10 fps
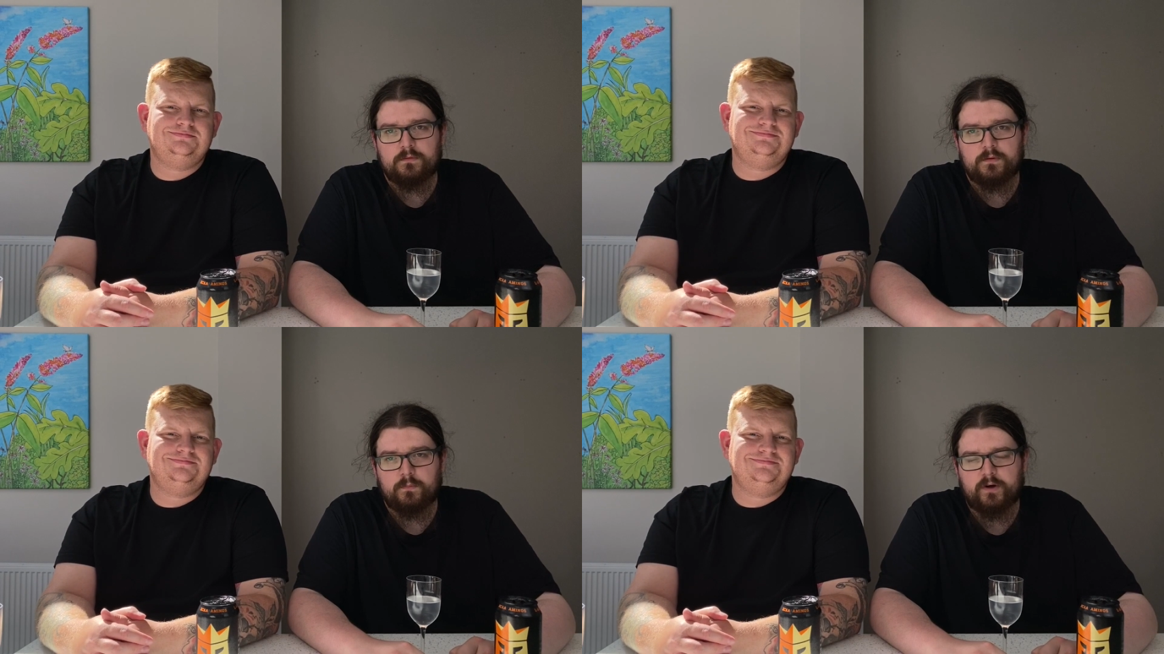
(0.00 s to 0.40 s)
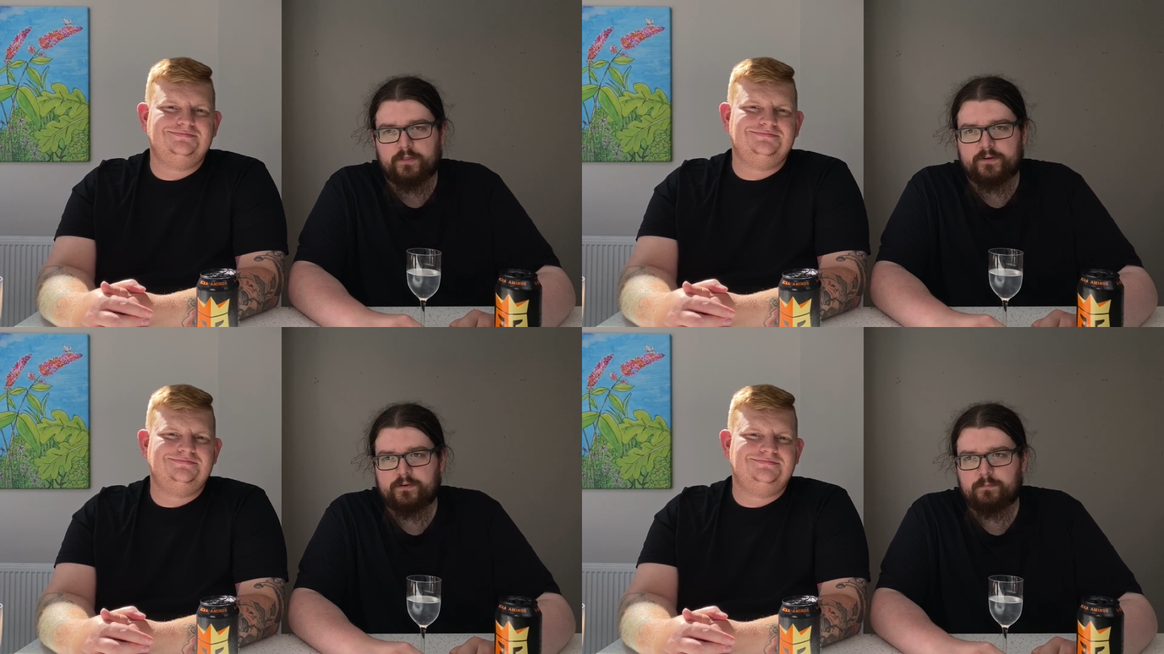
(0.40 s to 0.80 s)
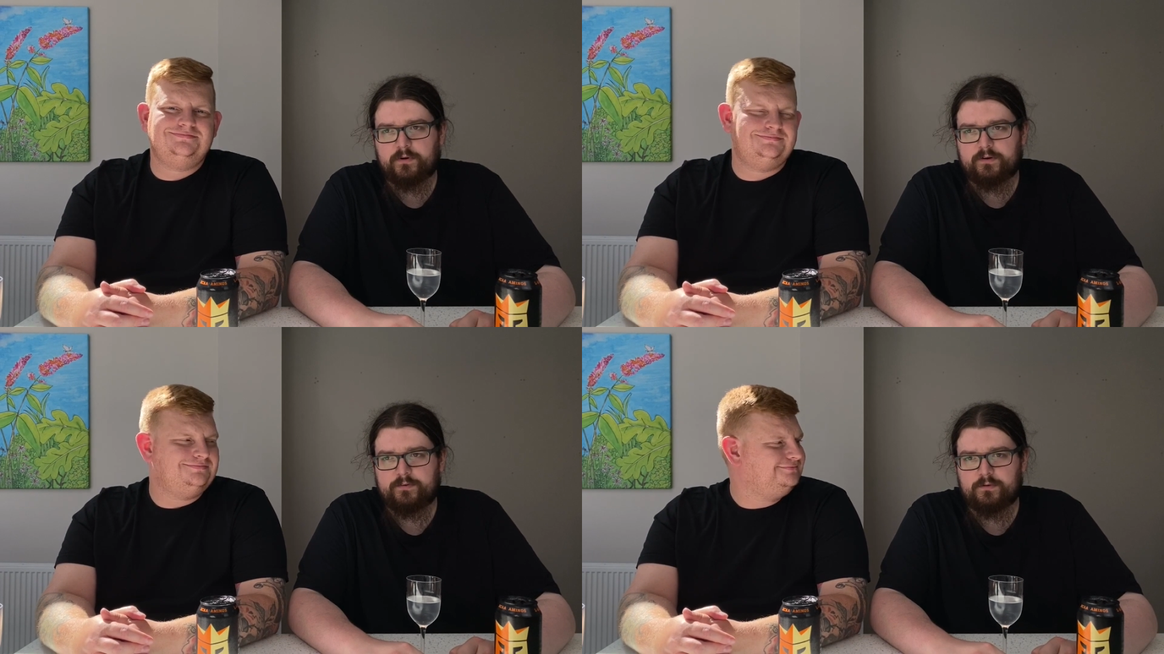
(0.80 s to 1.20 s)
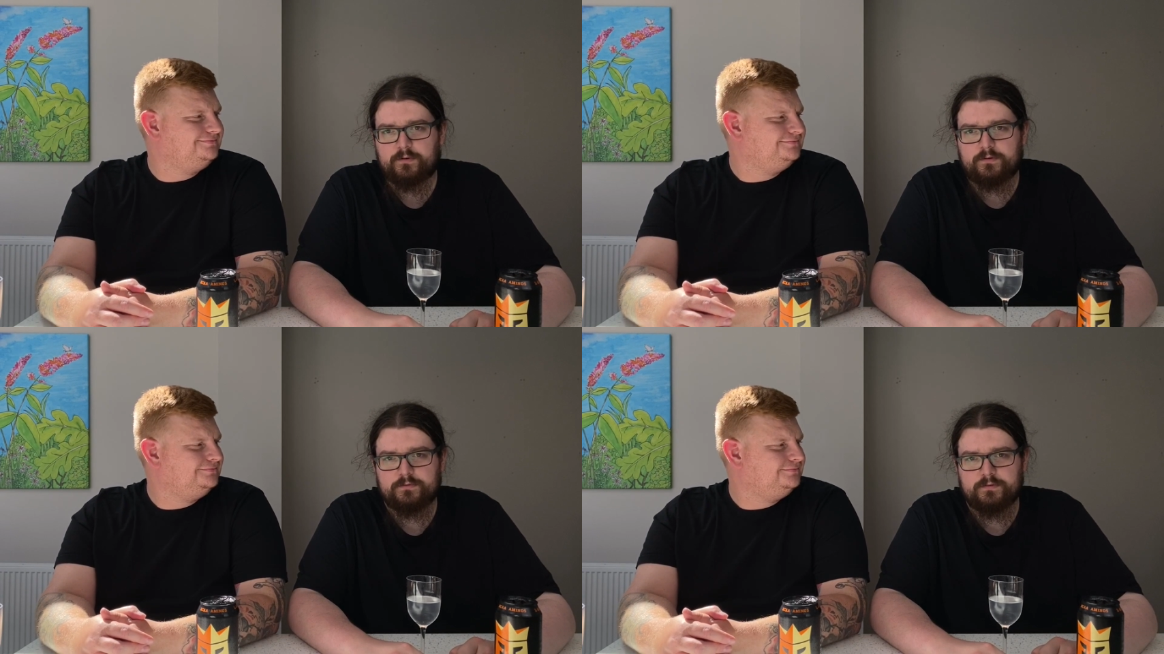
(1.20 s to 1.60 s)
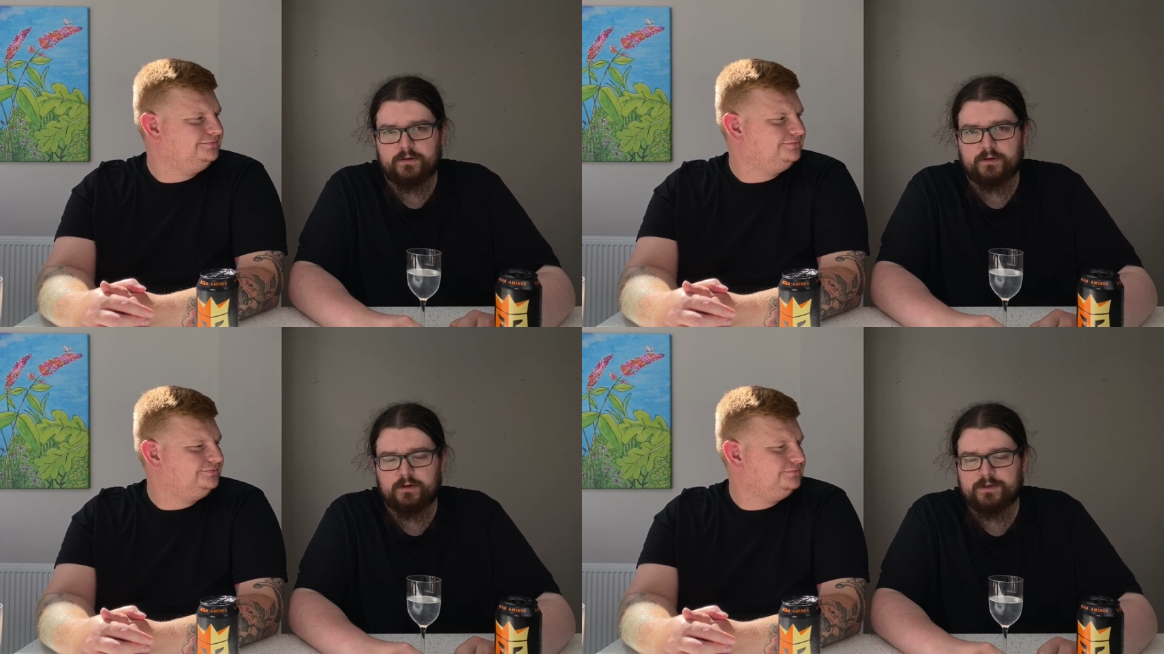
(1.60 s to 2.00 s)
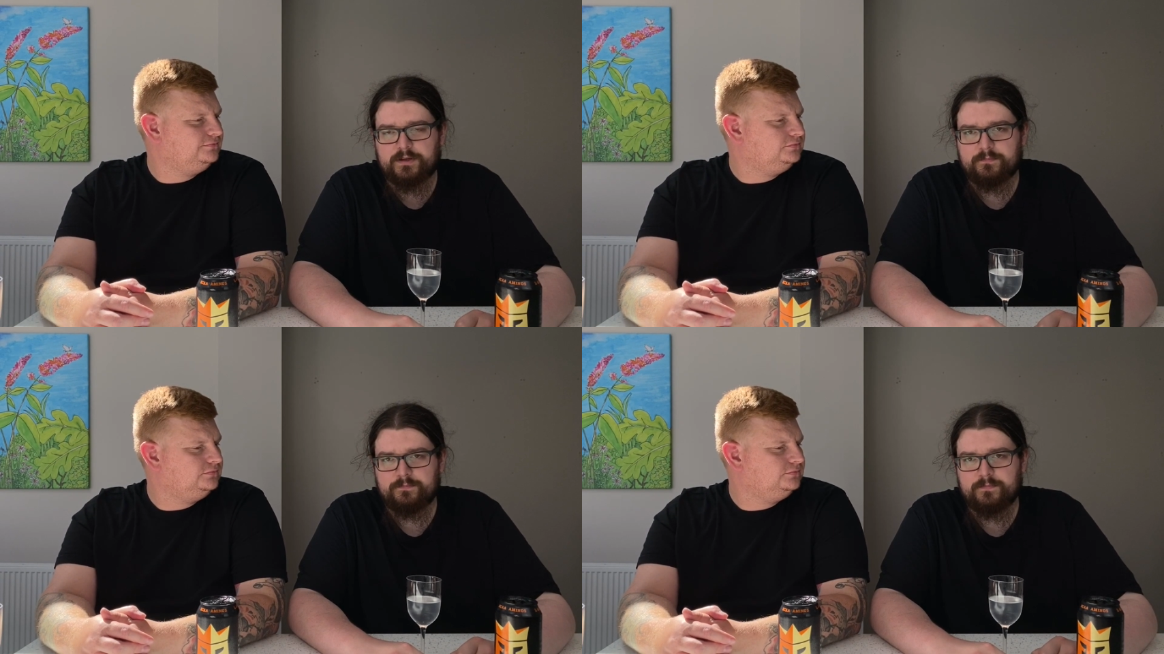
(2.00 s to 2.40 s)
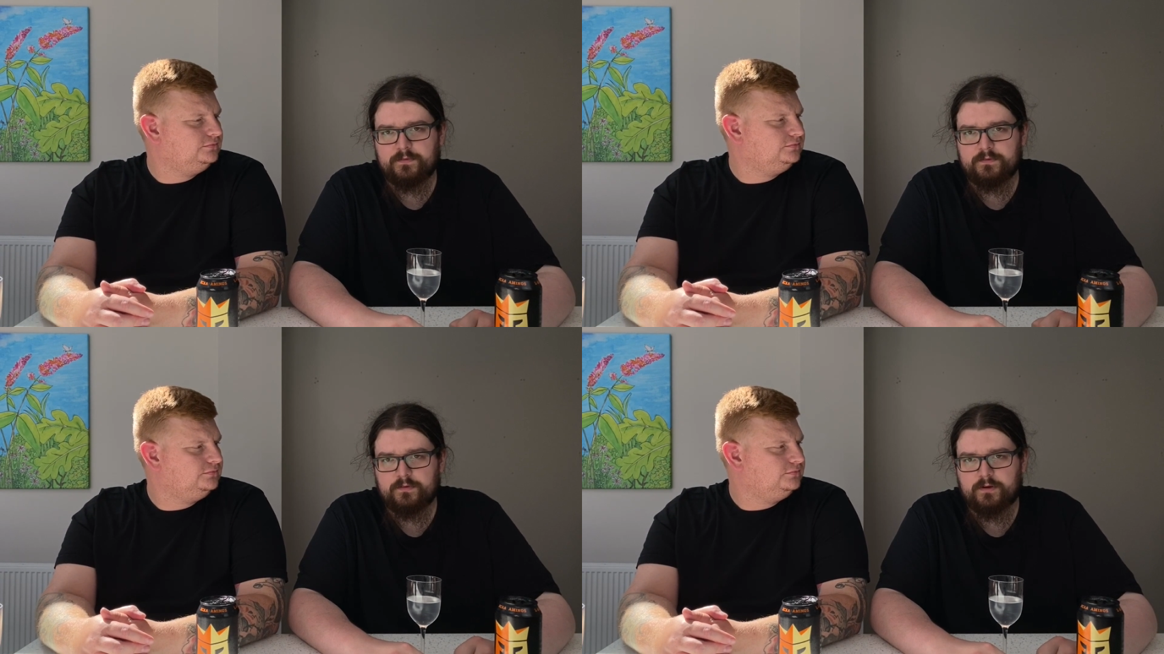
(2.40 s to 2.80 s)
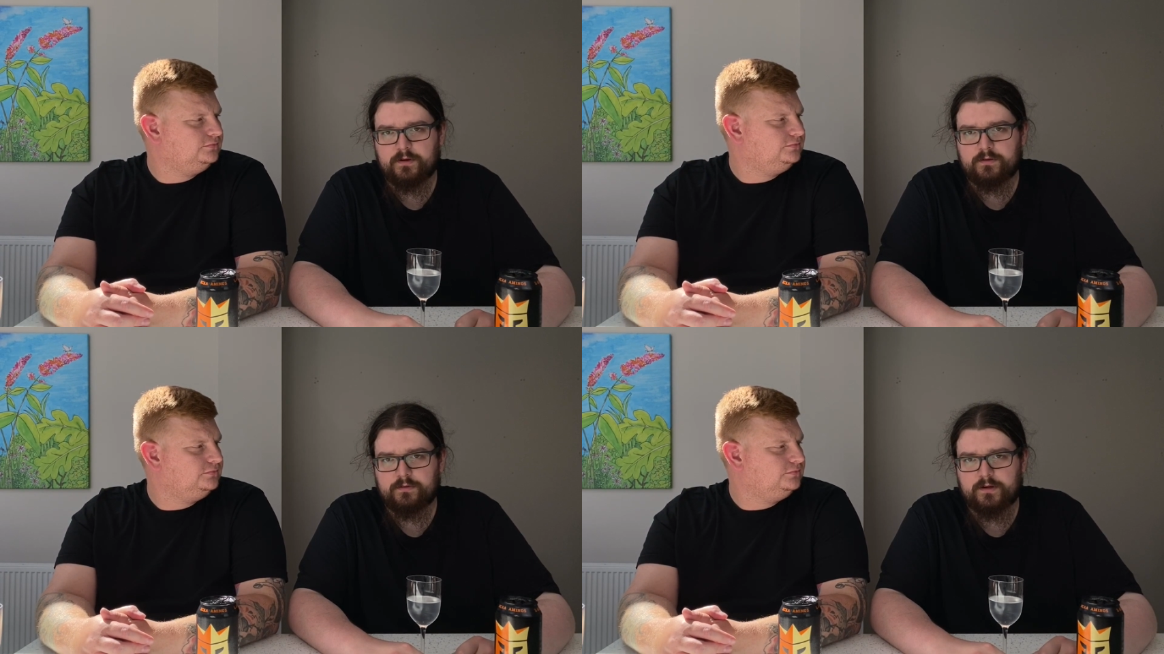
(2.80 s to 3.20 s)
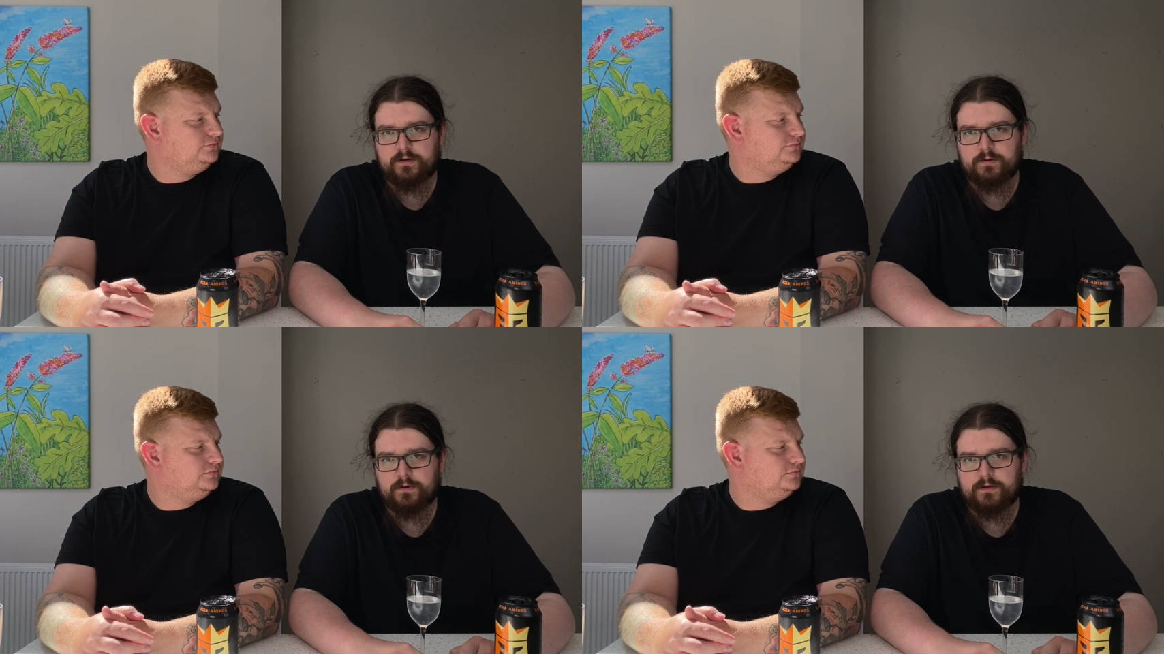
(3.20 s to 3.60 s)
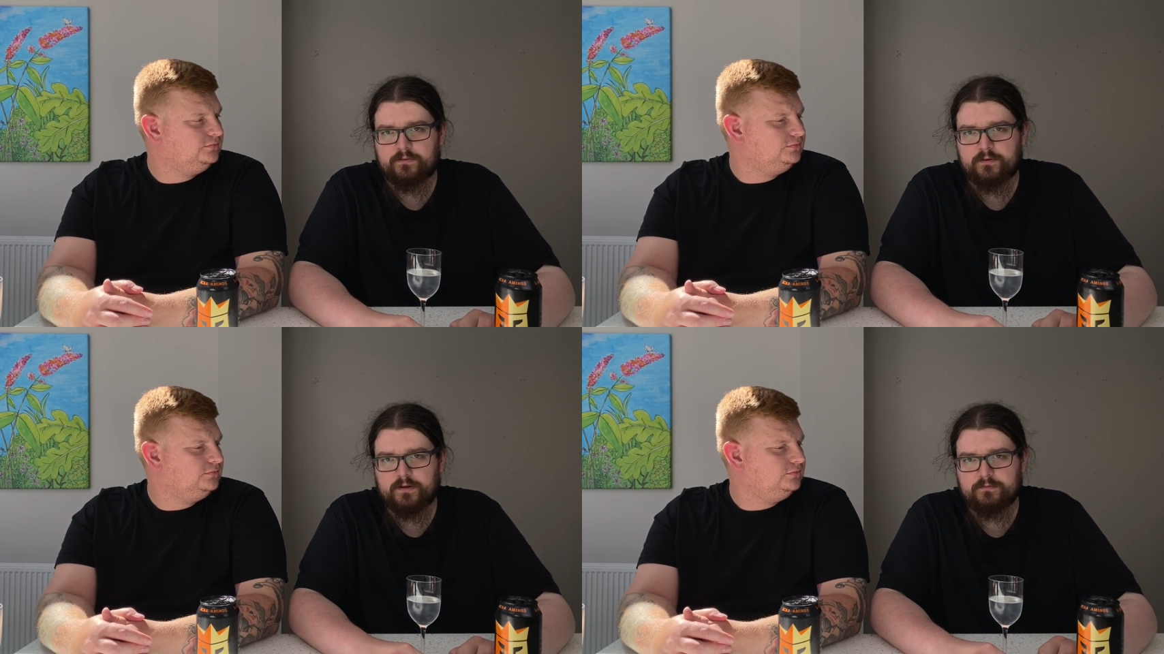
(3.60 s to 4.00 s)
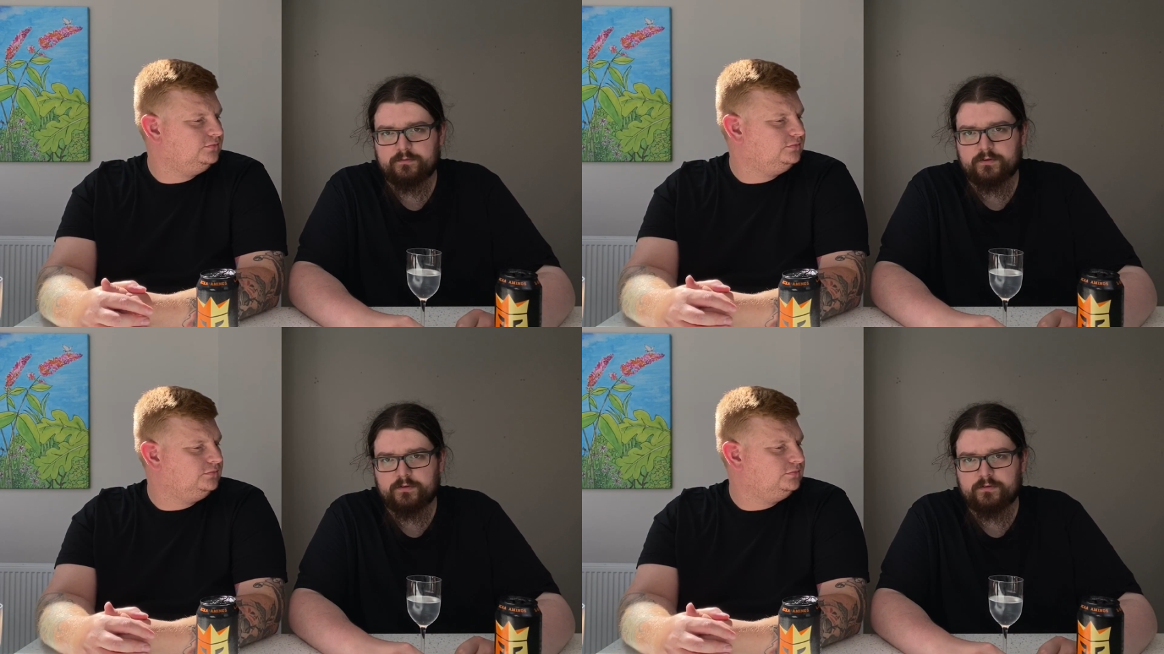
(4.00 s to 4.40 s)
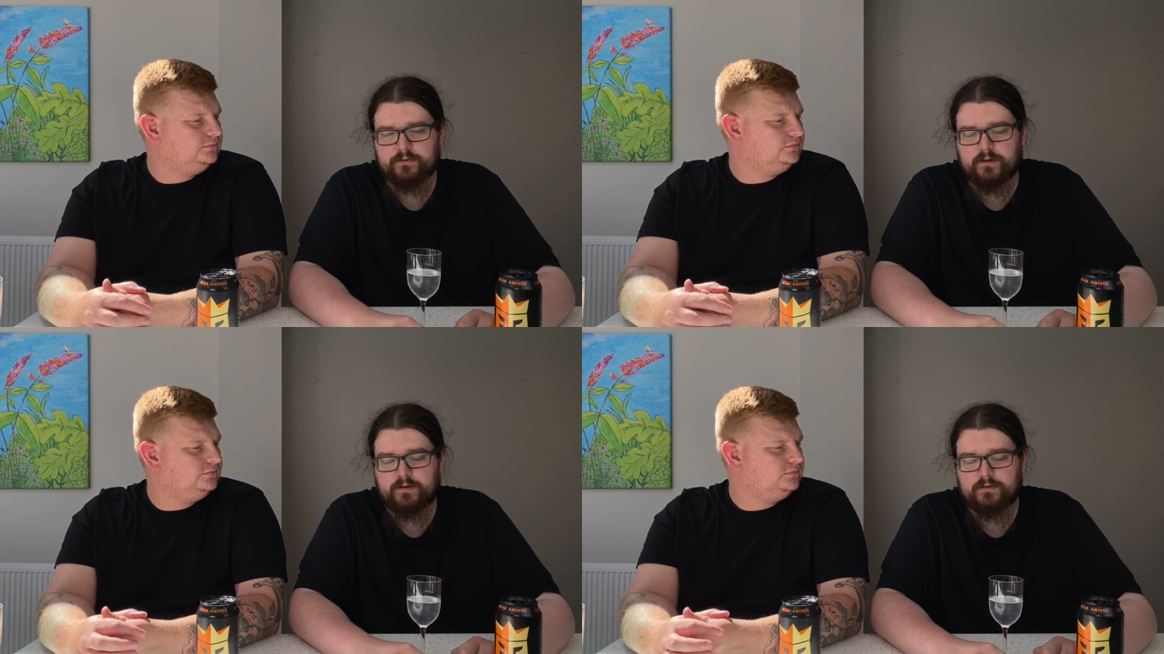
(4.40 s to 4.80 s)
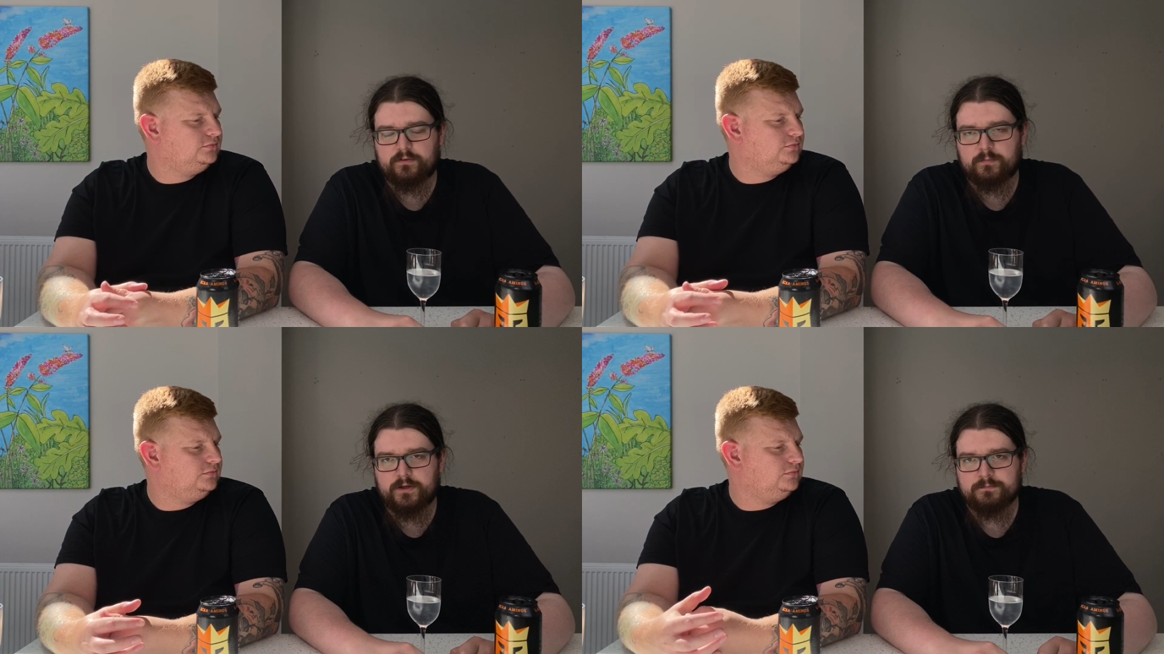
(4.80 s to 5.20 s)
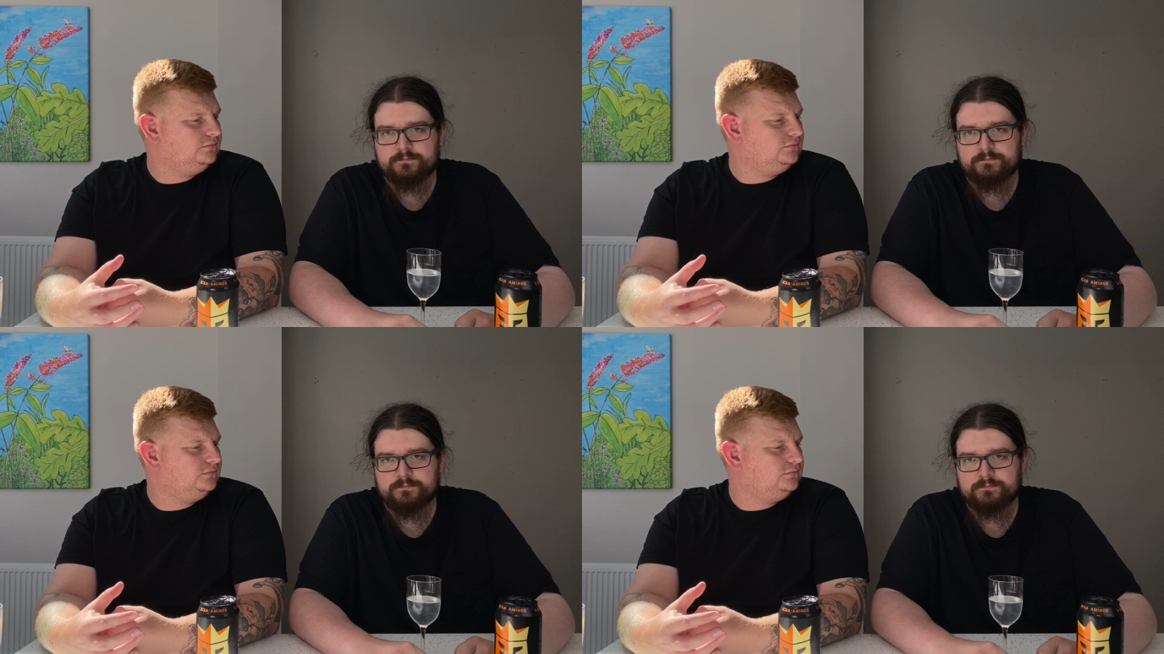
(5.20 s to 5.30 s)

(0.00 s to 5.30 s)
Speaker 1: We got this in Body Fuel in Kirby. Uh, thank you, Anthony, for selling it to me.